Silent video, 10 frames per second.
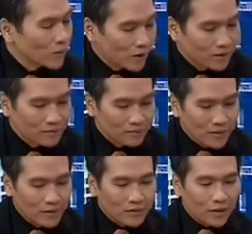Okay.
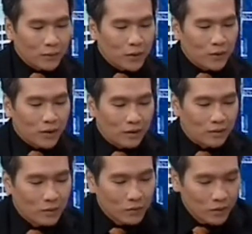Satya
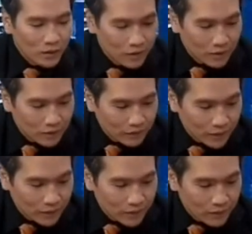Witoelar, uh,
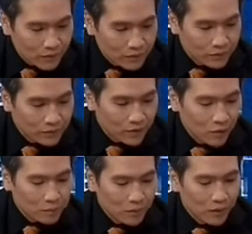founders of
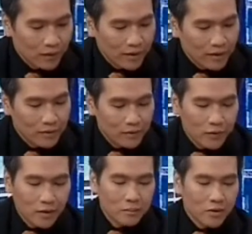Koprol, thank you
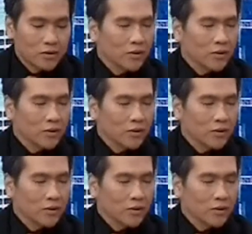very much.